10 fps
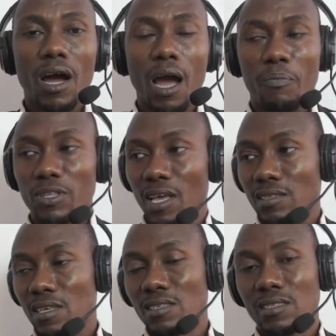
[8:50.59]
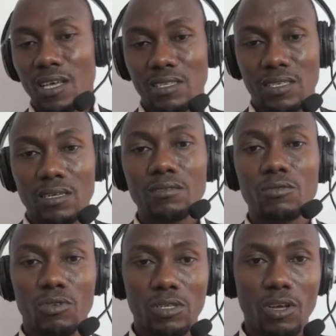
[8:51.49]
hypothesis testing
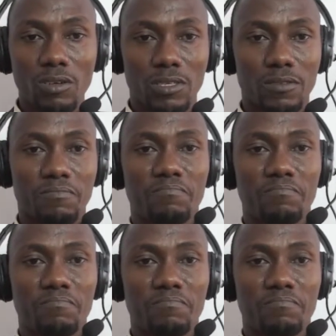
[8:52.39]
result.